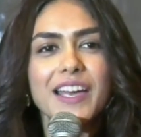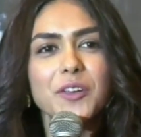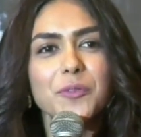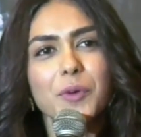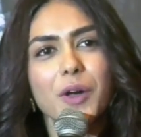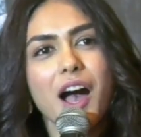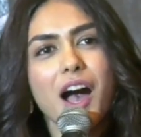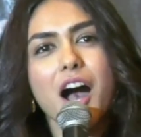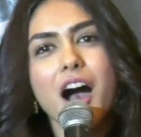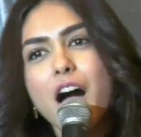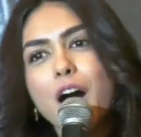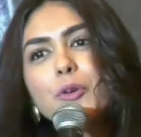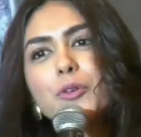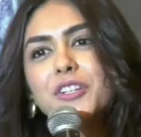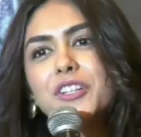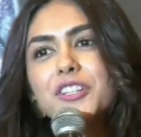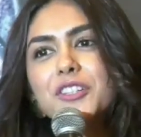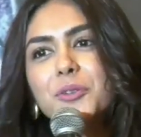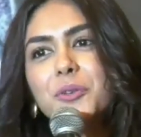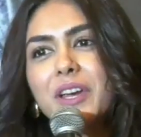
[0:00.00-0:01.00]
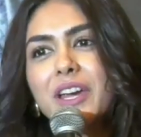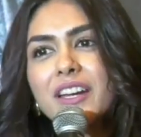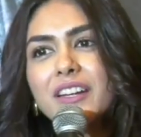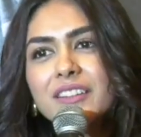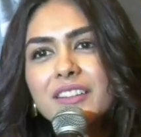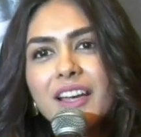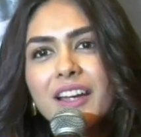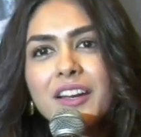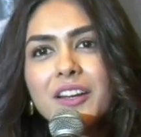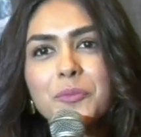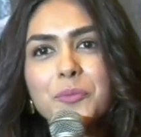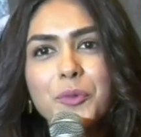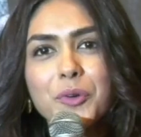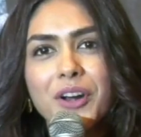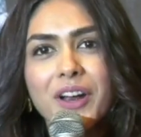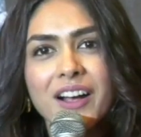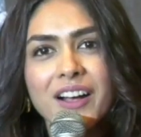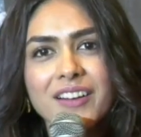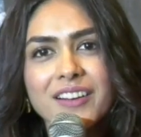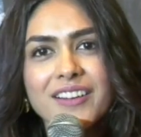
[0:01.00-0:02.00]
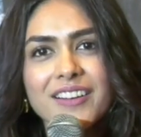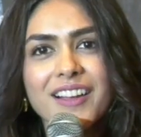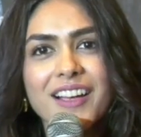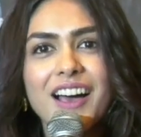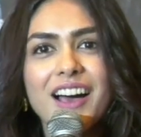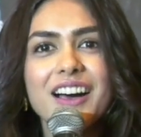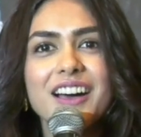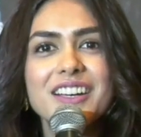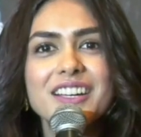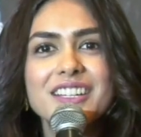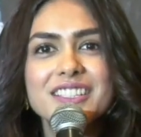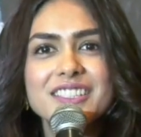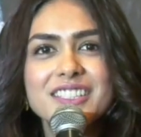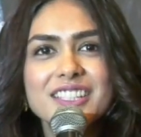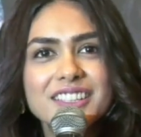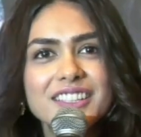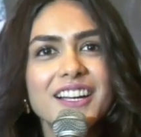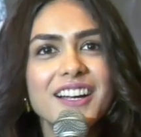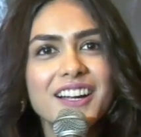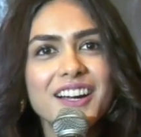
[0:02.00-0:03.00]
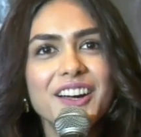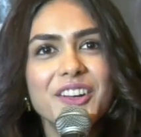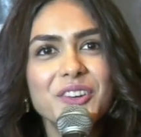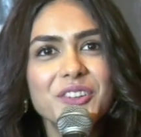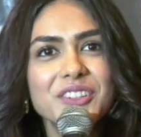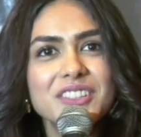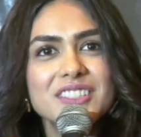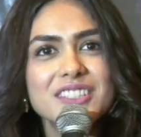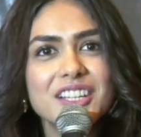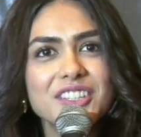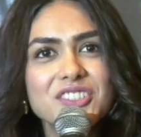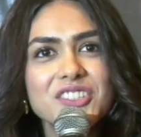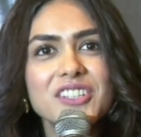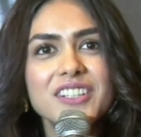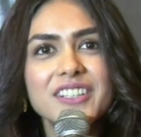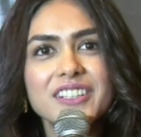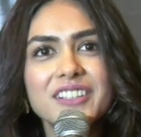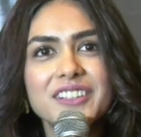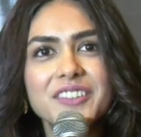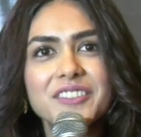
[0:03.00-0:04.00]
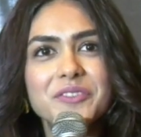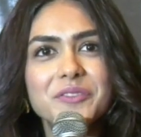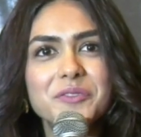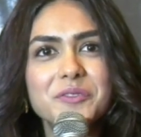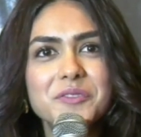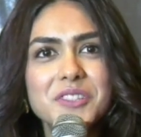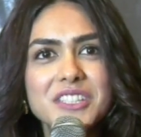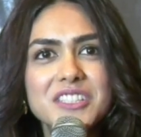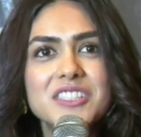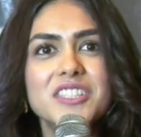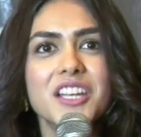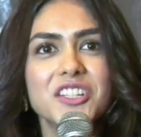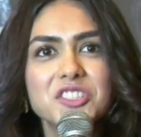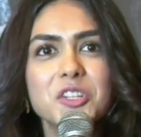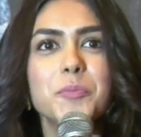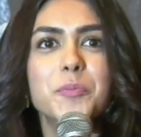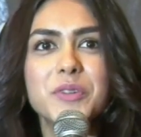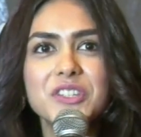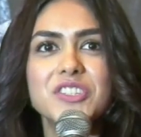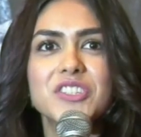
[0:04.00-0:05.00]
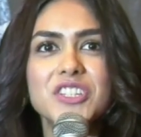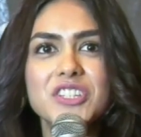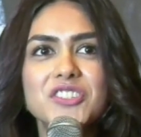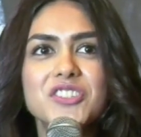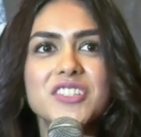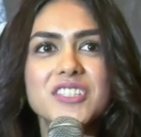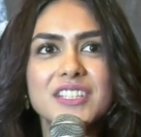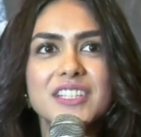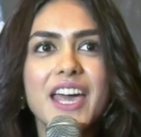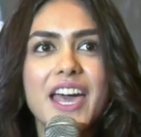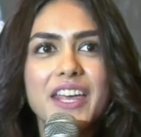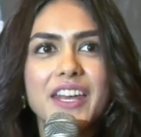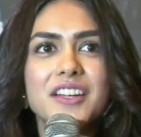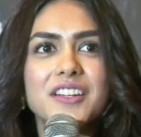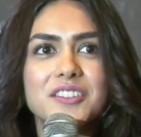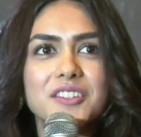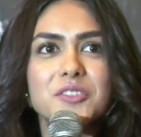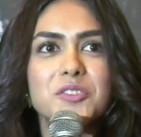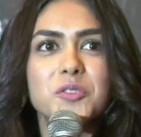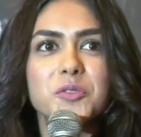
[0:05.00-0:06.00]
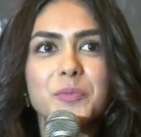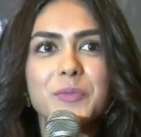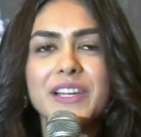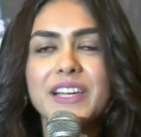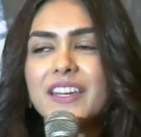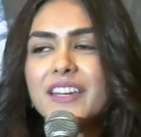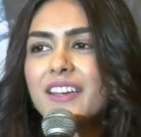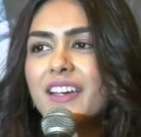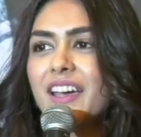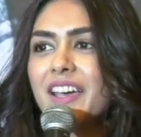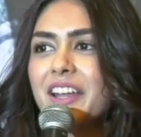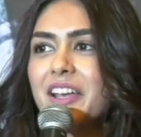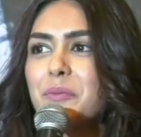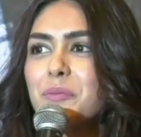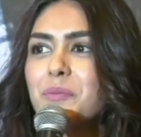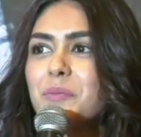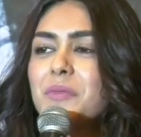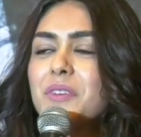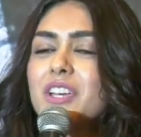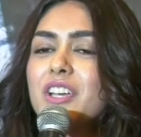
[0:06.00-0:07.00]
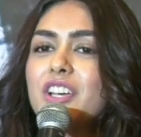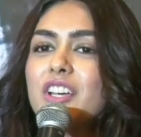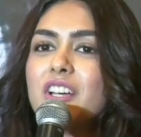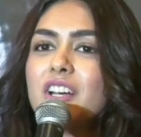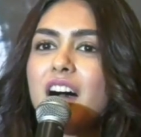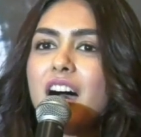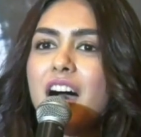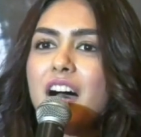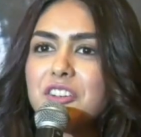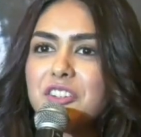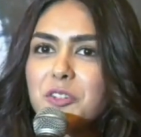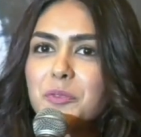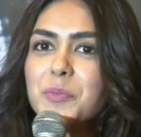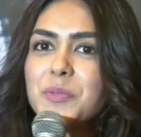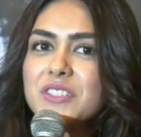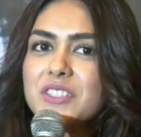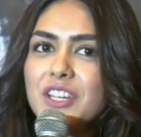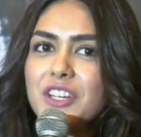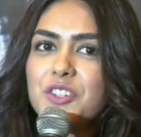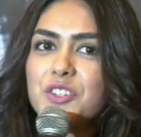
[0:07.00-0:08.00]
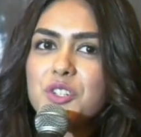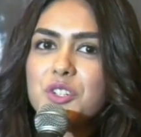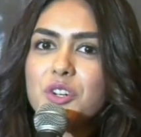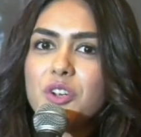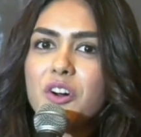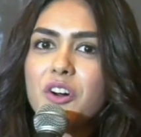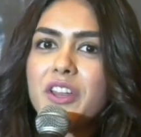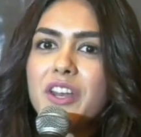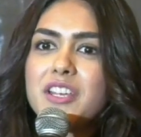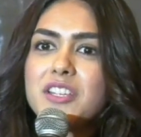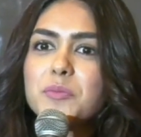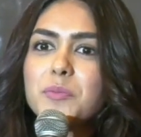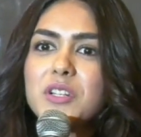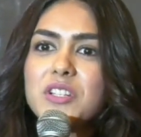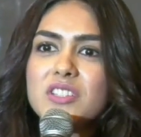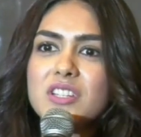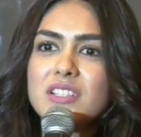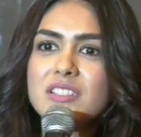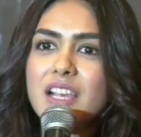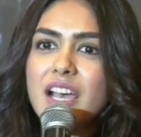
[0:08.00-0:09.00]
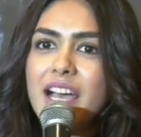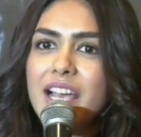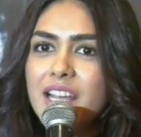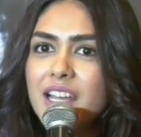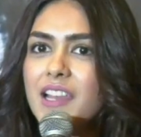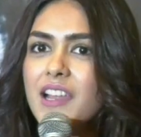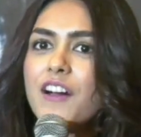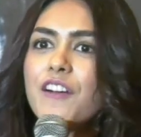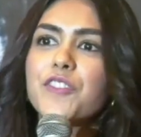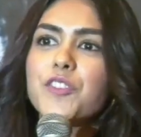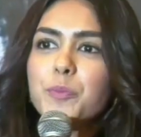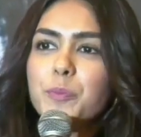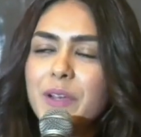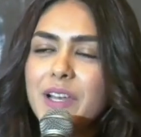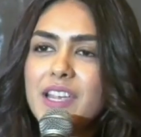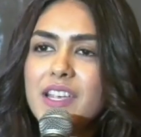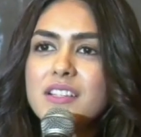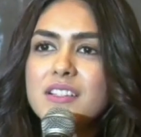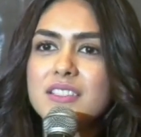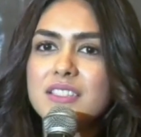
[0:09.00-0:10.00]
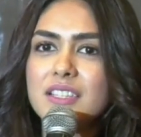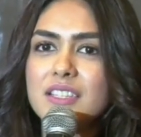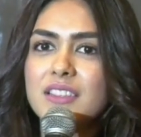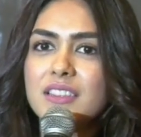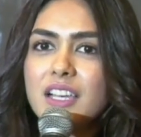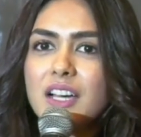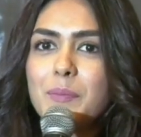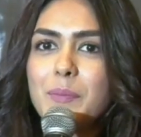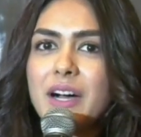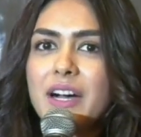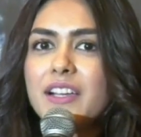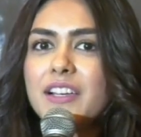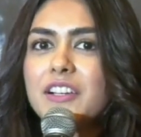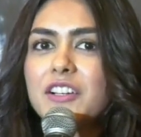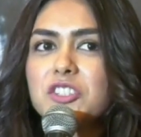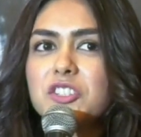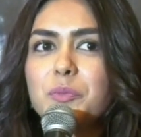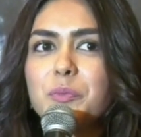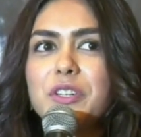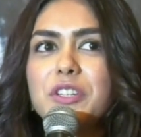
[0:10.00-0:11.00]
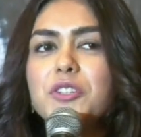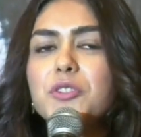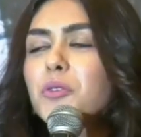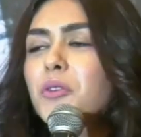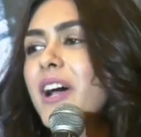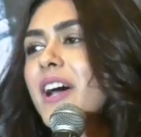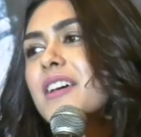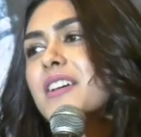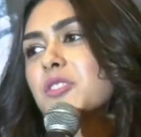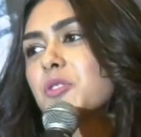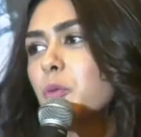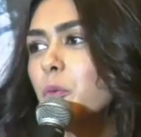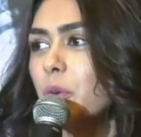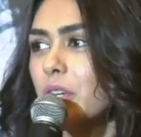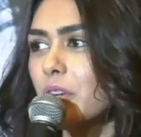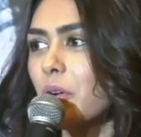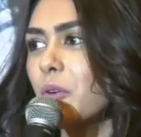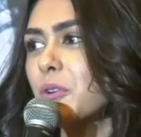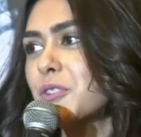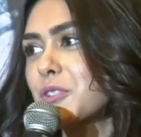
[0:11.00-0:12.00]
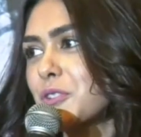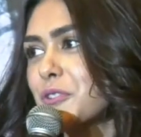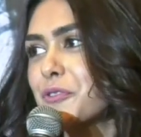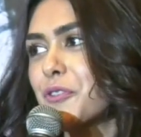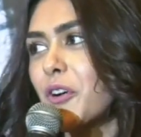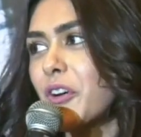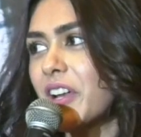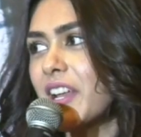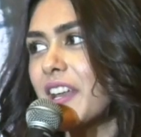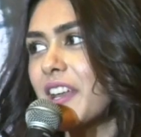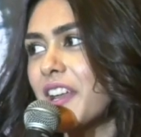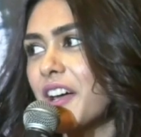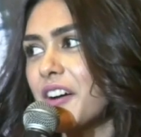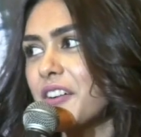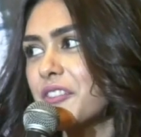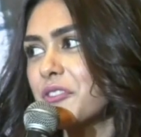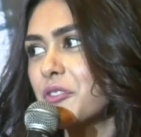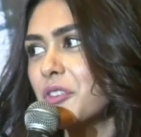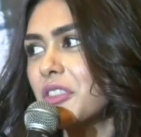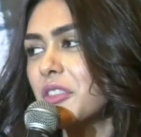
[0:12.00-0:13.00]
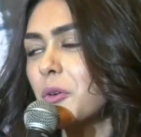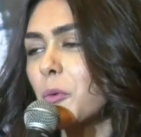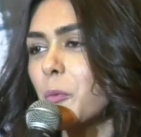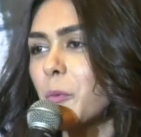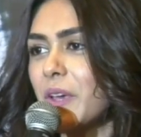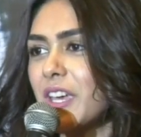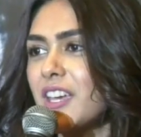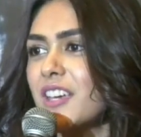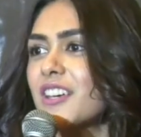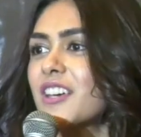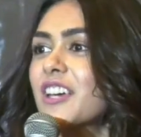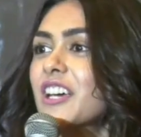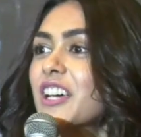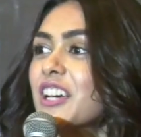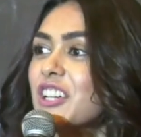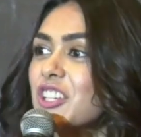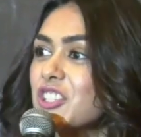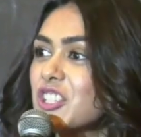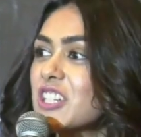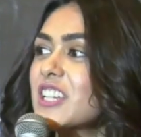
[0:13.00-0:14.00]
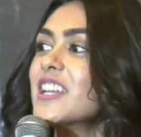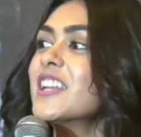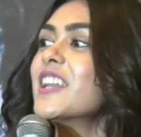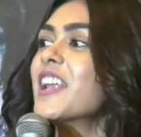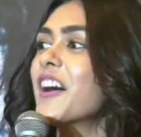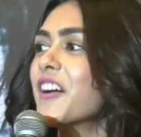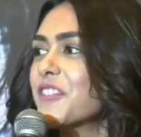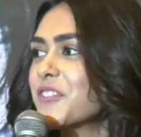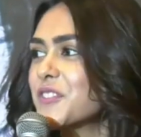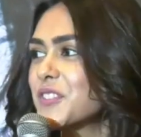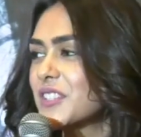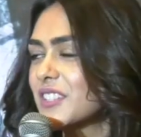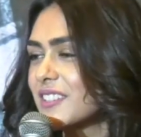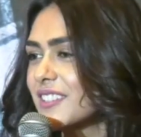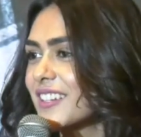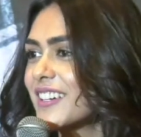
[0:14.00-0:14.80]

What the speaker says: like, how did you get that, Mrinal? Sita Ram, it's such a prestigious character to play. And I'm 100% sure, as much as I loved playing Sita Mahalakshmi, you guys will also fall in love with the way she loves